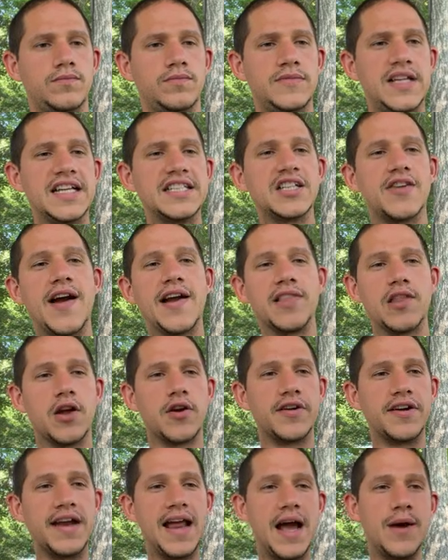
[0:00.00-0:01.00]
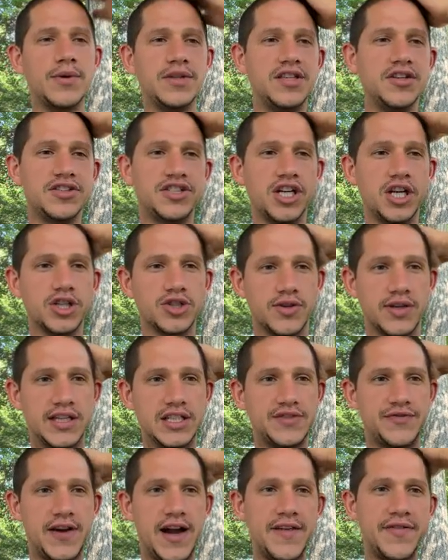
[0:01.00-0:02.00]
That's all right. Learn it now with your children.
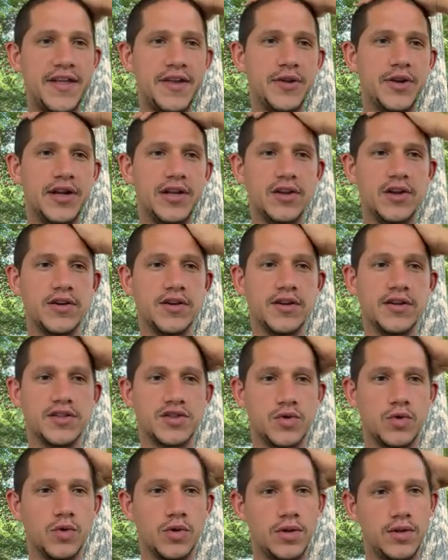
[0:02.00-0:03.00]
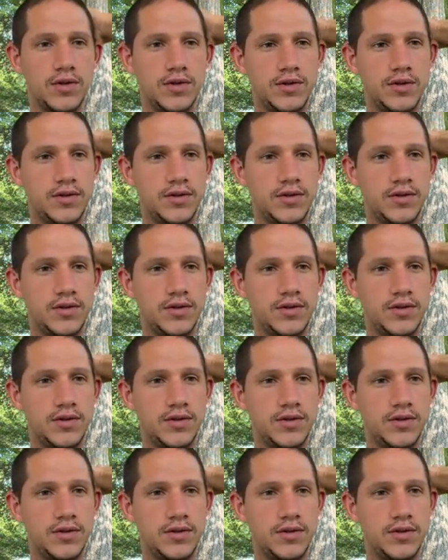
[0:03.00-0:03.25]
It's fine that you didn't learn it at school.